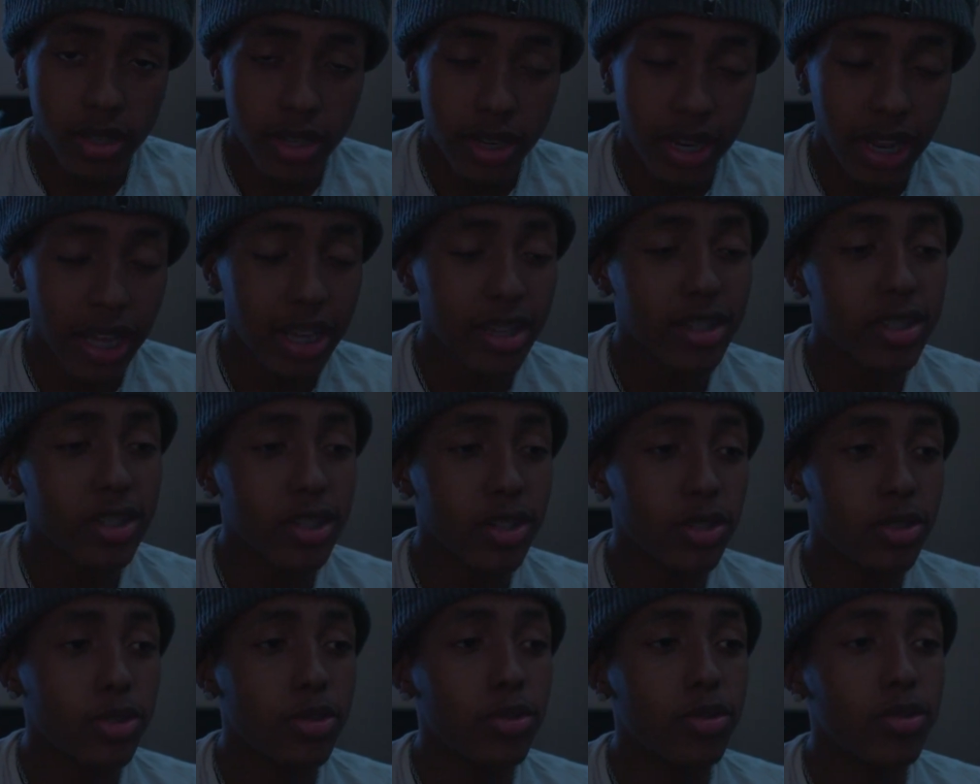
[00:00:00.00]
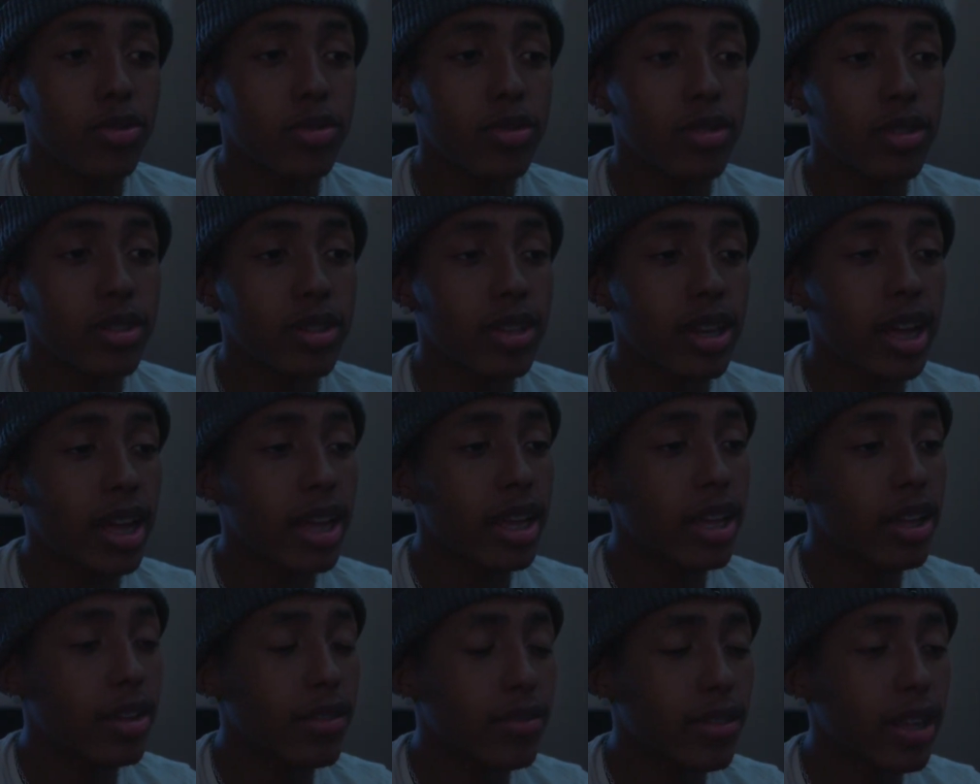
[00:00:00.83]
likes to do,
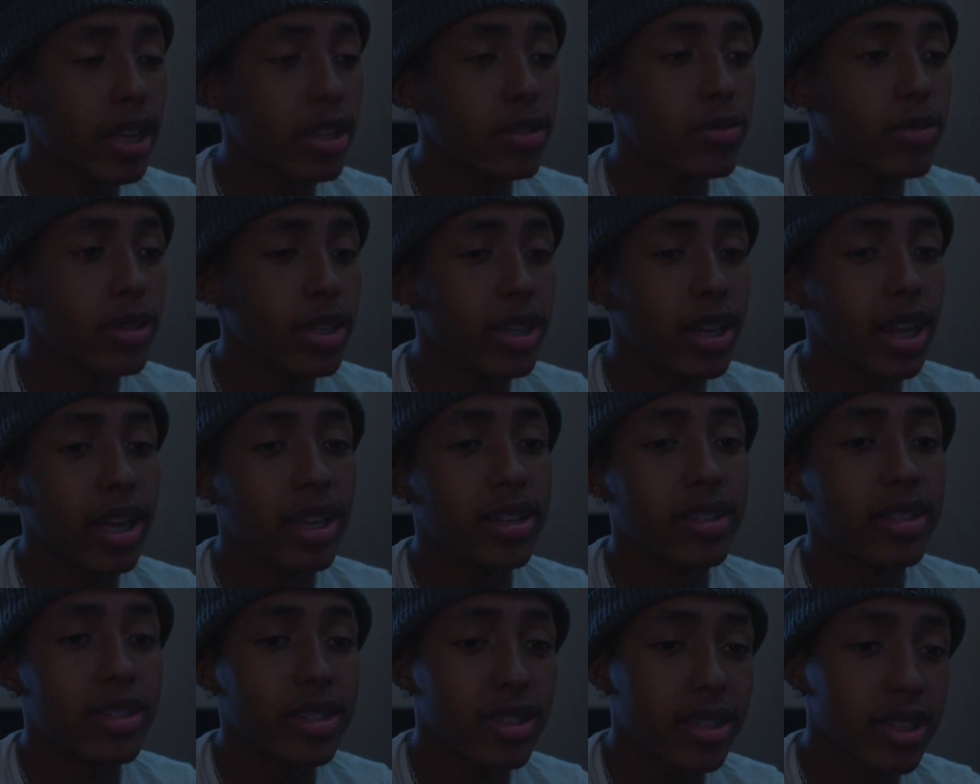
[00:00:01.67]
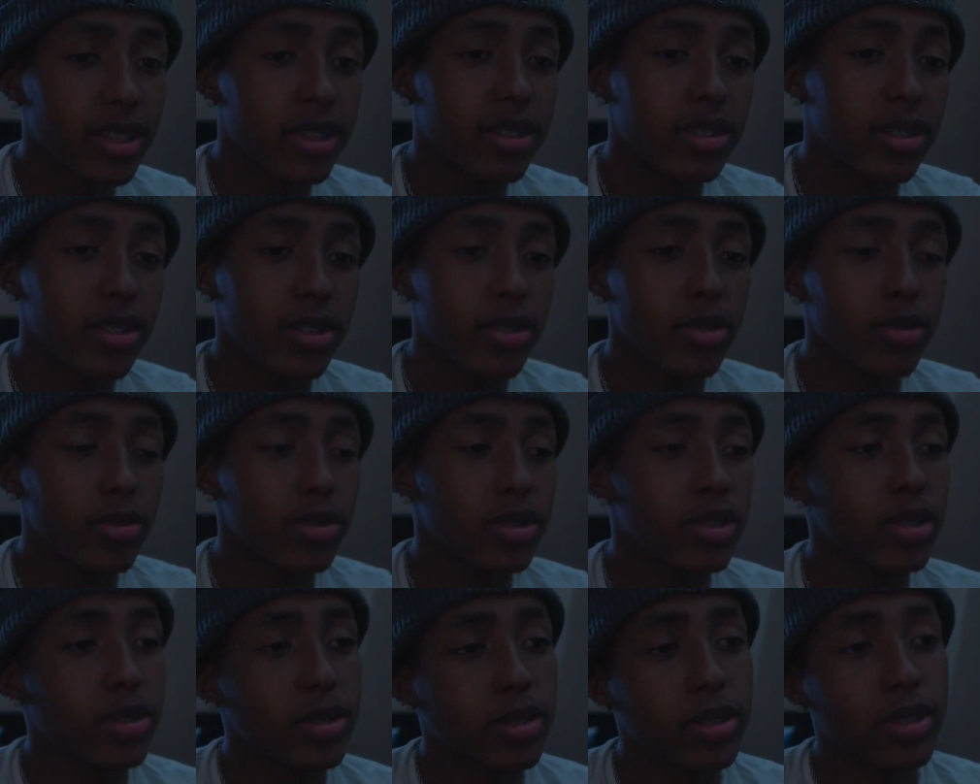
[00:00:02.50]
like, if that's what he likes his kids to do,
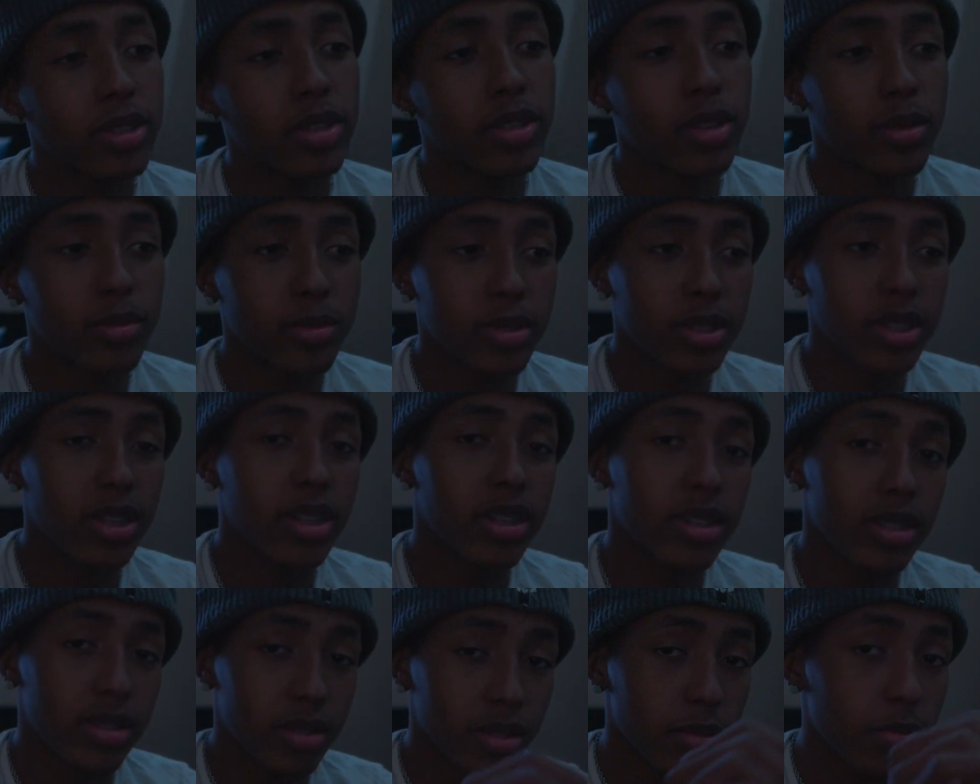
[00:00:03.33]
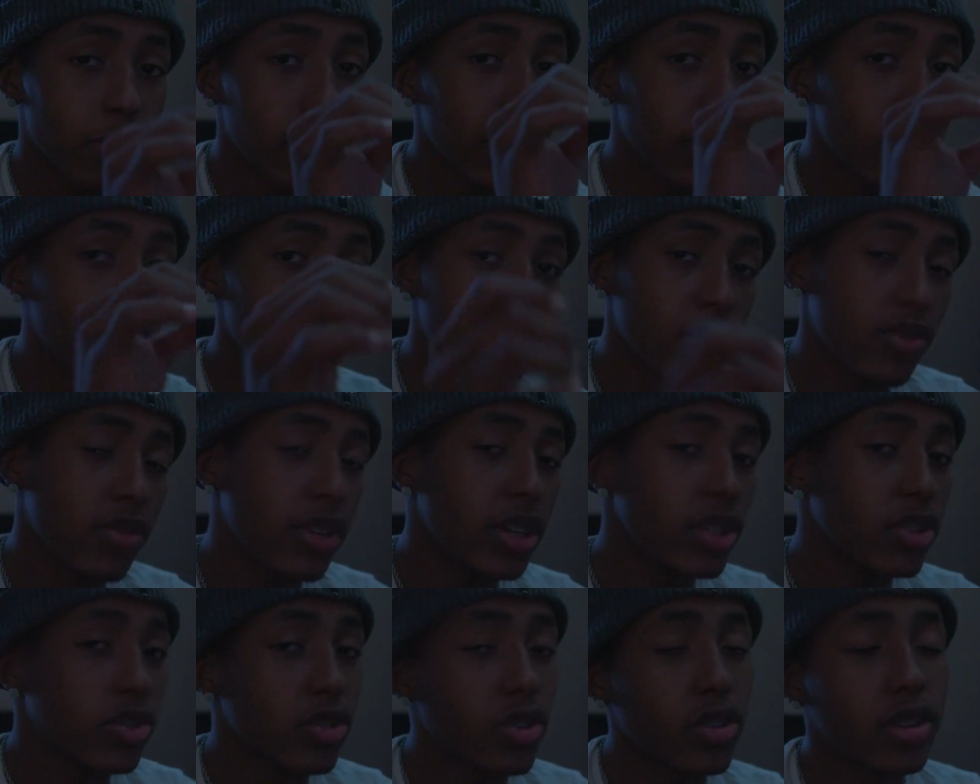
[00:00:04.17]
is to, you know what I'm saying, to paint on his
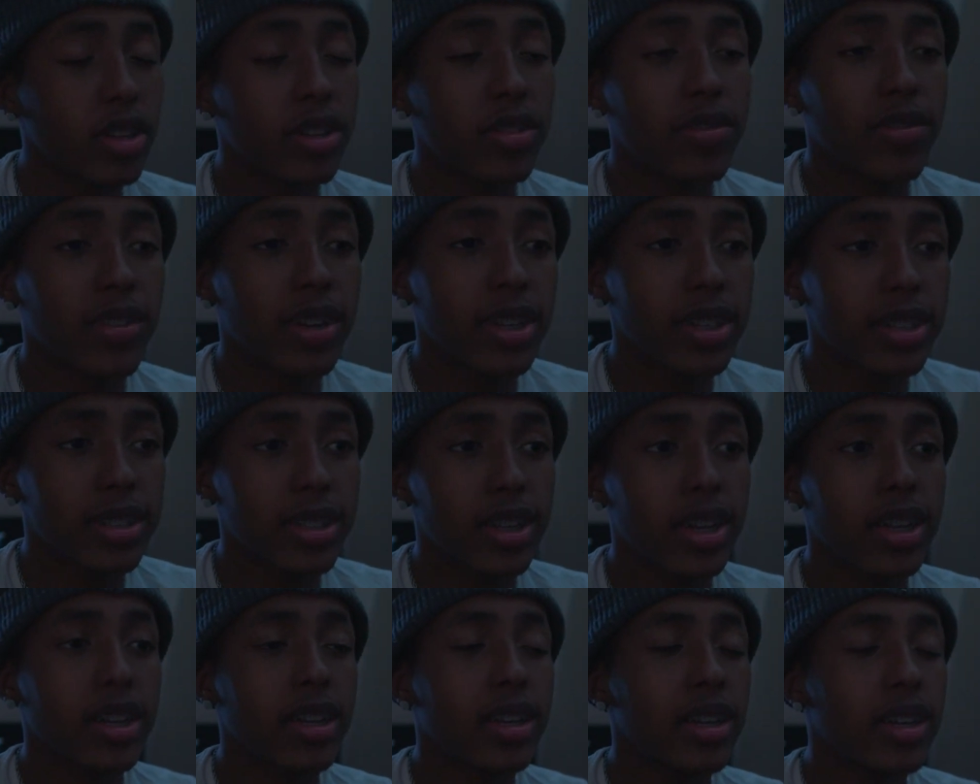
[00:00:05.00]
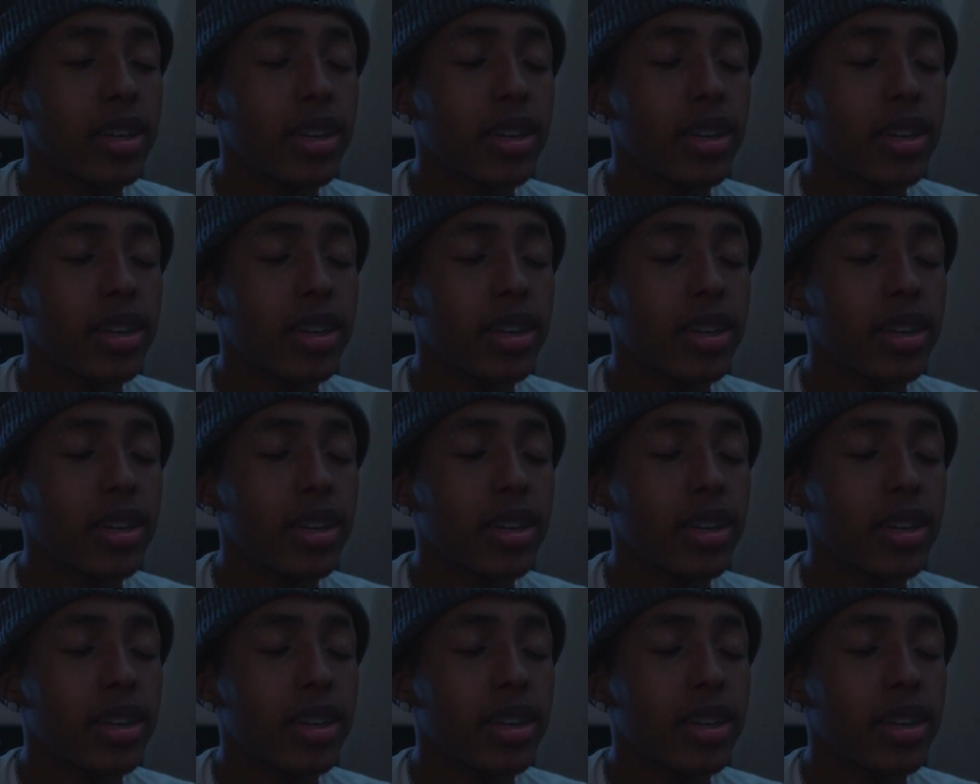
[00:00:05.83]
face, draw on his face, like,